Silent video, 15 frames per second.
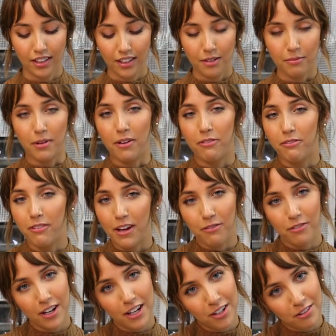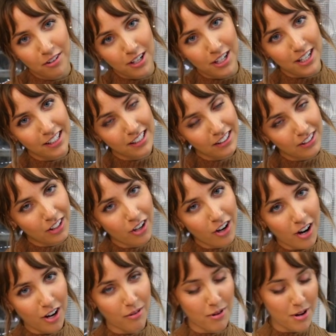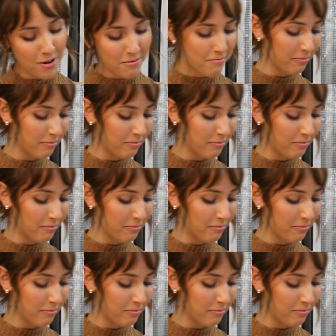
my favorite ingredient, the cardamom,